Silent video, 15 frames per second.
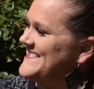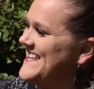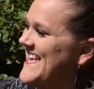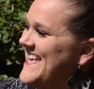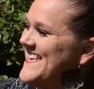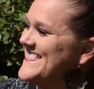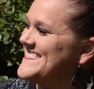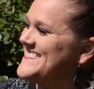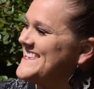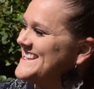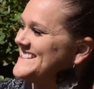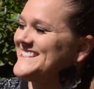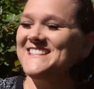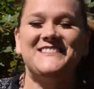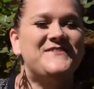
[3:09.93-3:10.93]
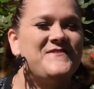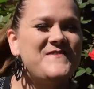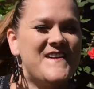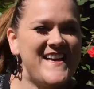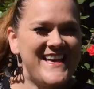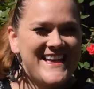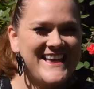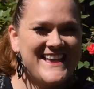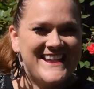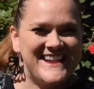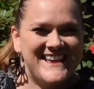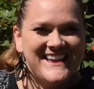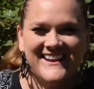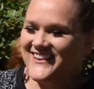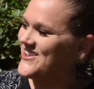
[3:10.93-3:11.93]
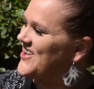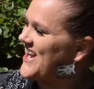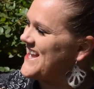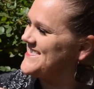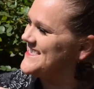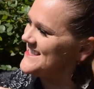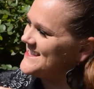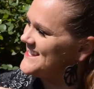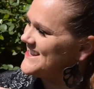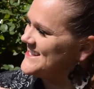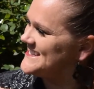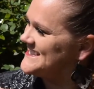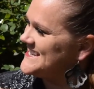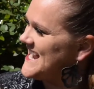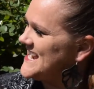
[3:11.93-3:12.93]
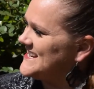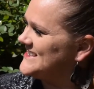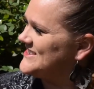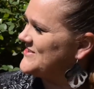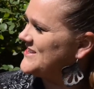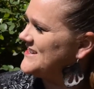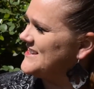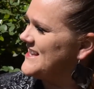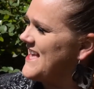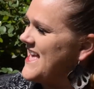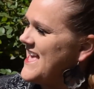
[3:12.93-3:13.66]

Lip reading: This is fun, cried the littlest dinosaur.